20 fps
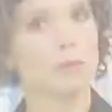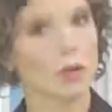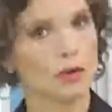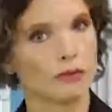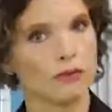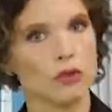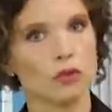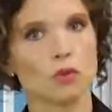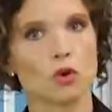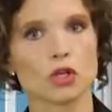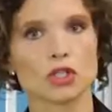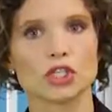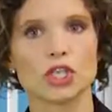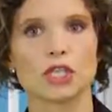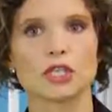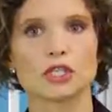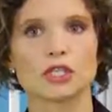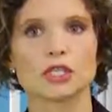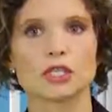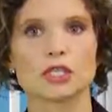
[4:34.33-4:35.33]
A few more
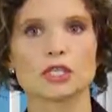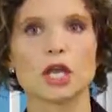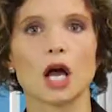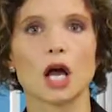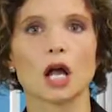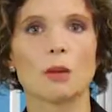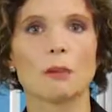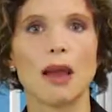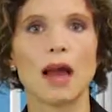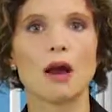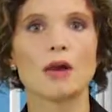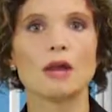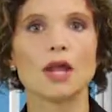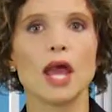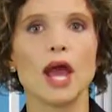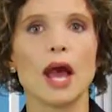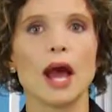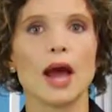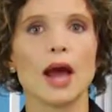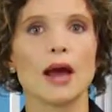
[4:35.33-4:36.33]
changes to talk about.
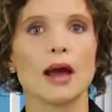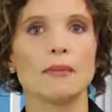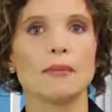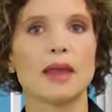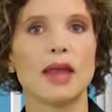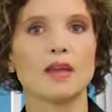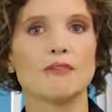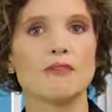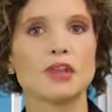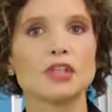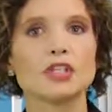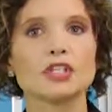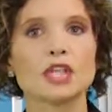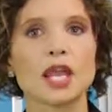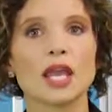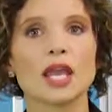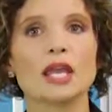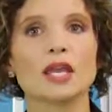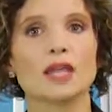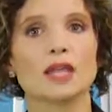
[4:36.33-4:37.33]

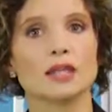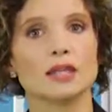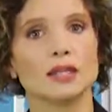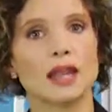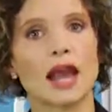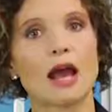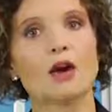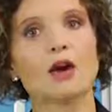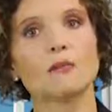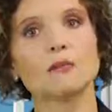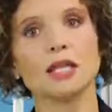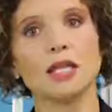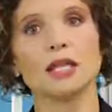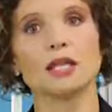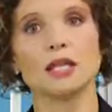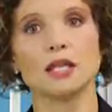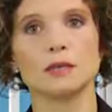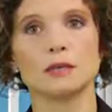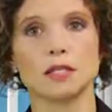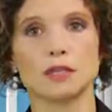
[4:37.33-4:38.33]
FHA can now
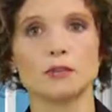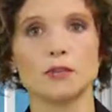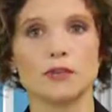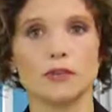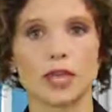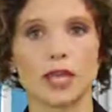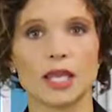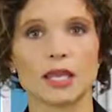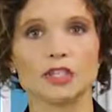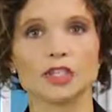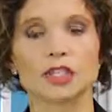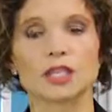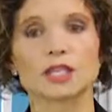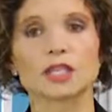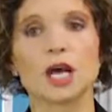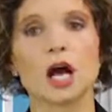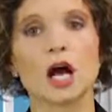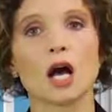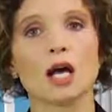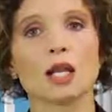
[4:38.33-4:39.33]
obtain
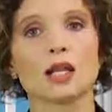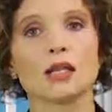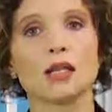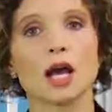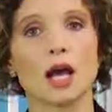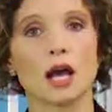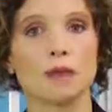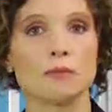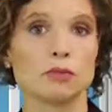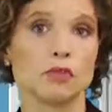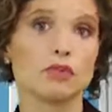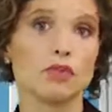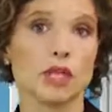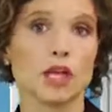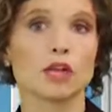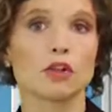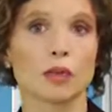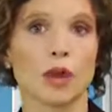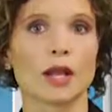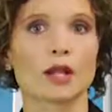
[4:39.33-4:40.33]
indemnifications on to the
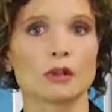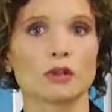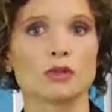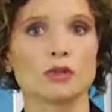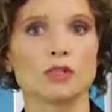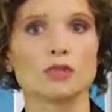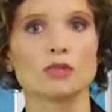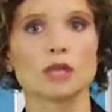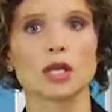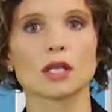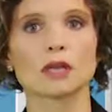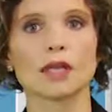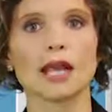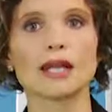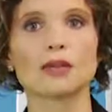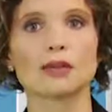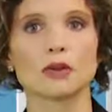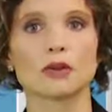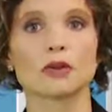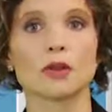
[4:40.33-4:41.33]
underwriter or to the
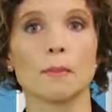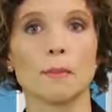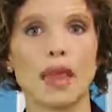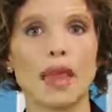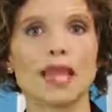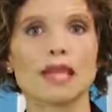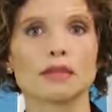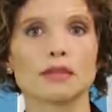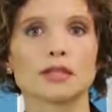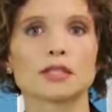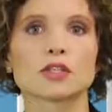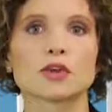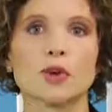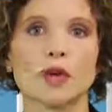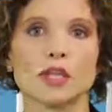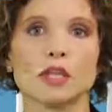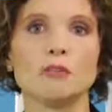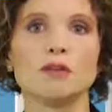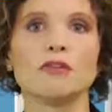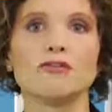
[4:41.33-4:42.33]
lender, the bank that's
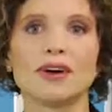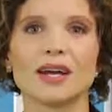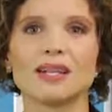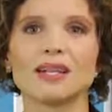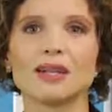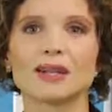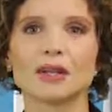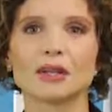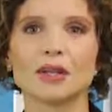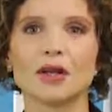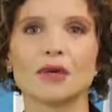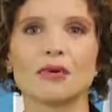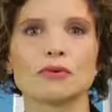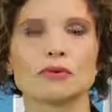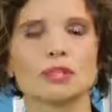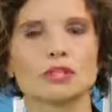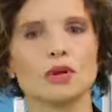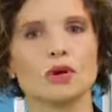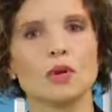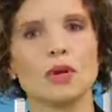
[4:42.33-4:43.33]
going to be funding the loan.
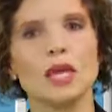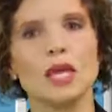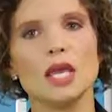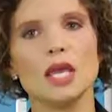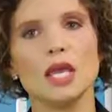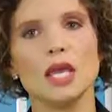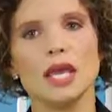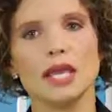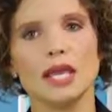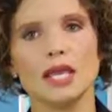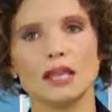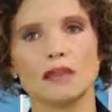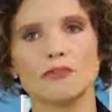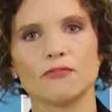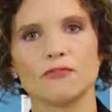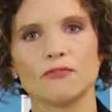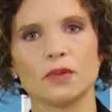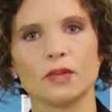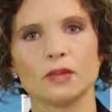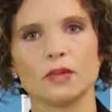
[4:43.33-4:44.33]
So
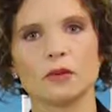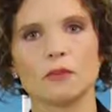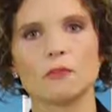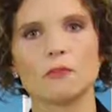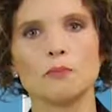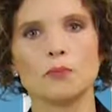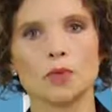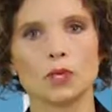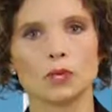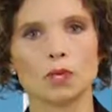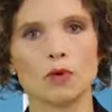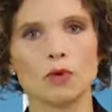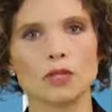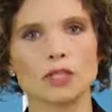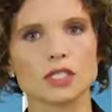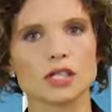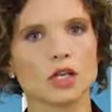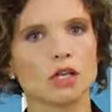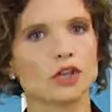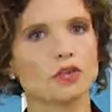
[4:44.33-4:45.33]
If the loan
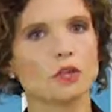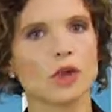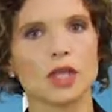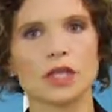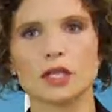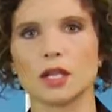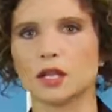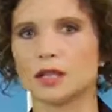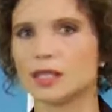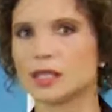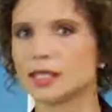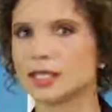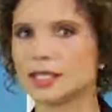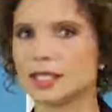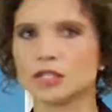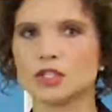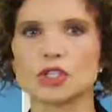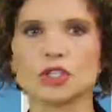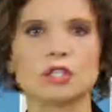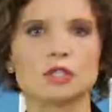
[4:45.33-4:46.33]
is underwritten and the
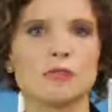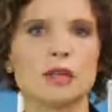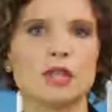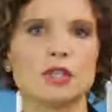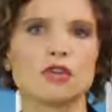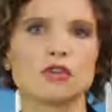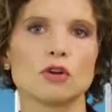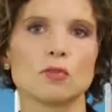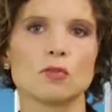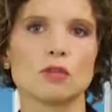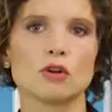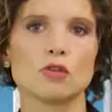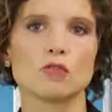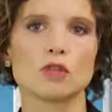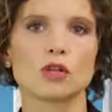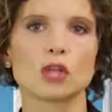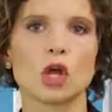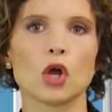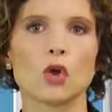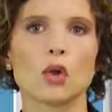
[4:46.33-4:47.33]
decision is made to approve
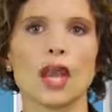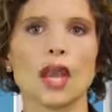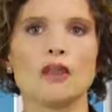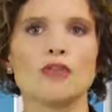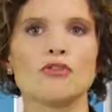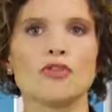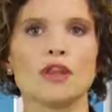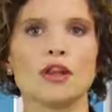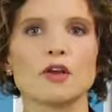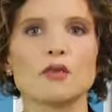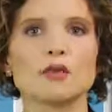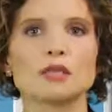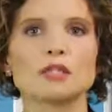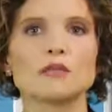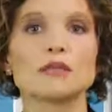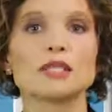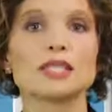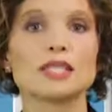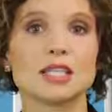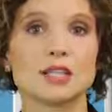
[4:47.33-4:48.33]
the loan and there was a
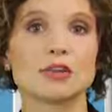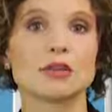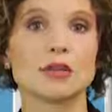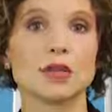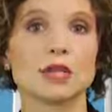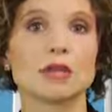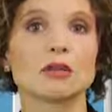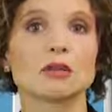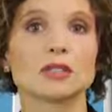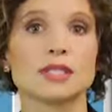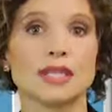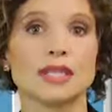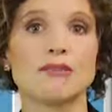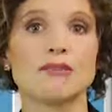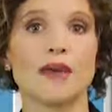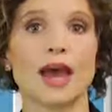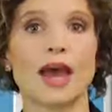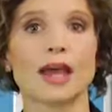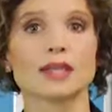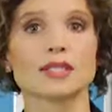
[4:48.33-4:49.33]
material
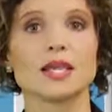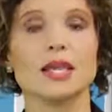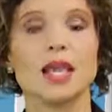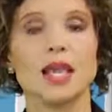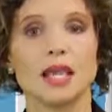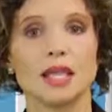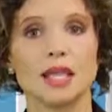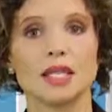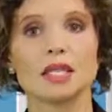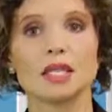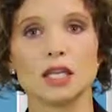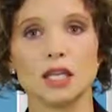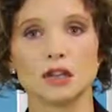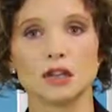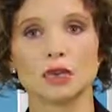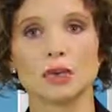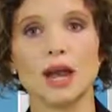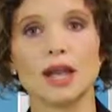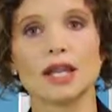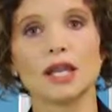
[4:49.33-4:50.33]
defect in the
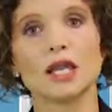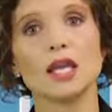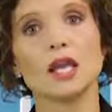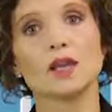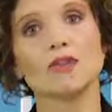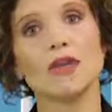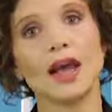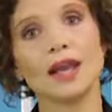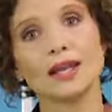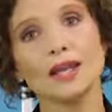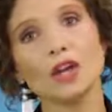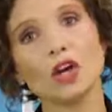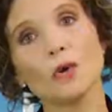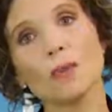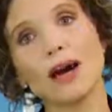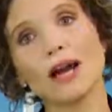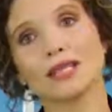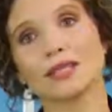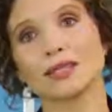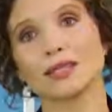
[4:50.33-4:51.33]
underwriting, that can go
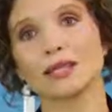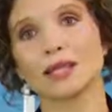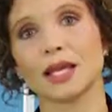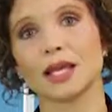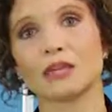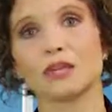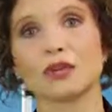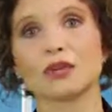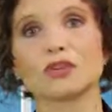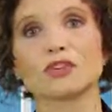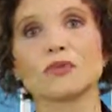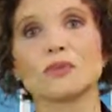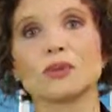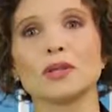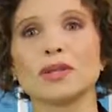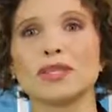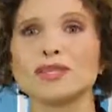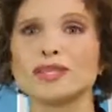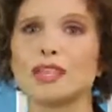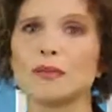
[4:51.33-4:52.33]
back to the lender. So
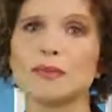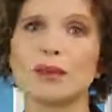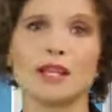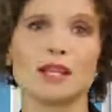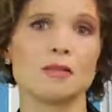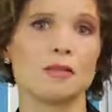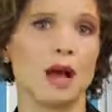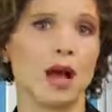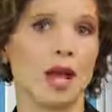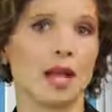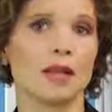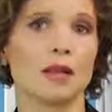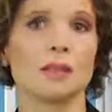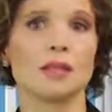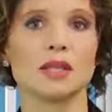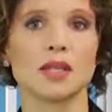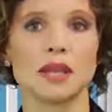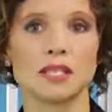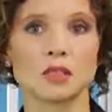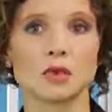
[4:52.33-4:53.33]
please keep that in mind. I
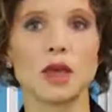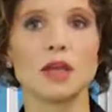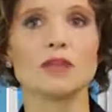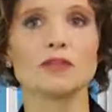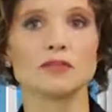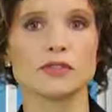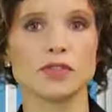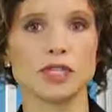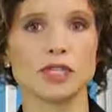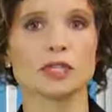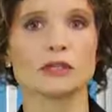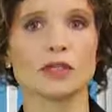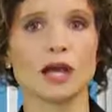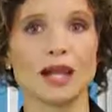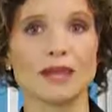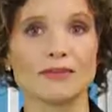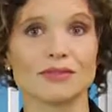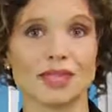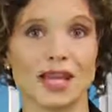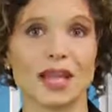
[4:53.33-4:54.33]
mean, that's why you've seen a
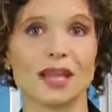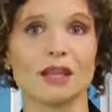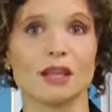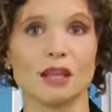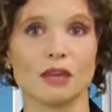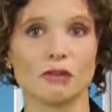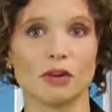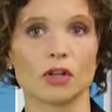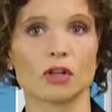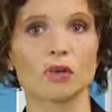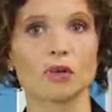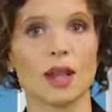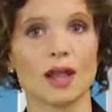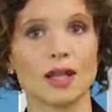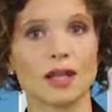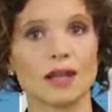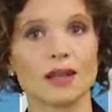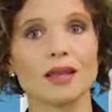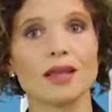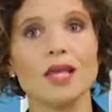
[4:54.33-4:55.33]
lot of tightening of
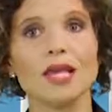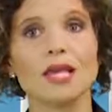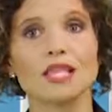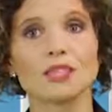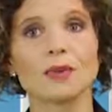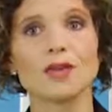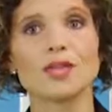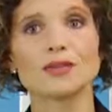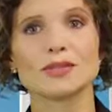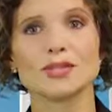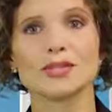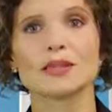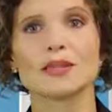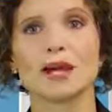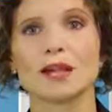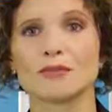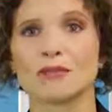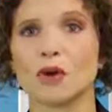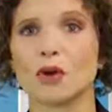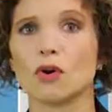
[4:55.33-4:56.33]
underwriting. It's why you see a
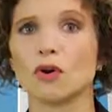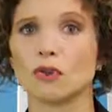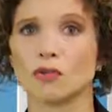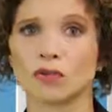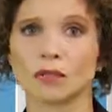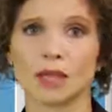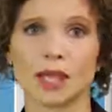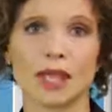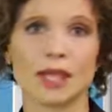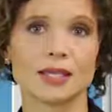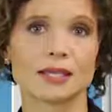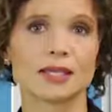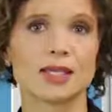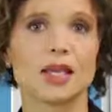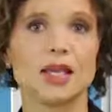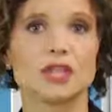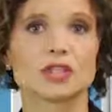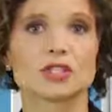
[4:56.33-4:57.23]
lot of overlays.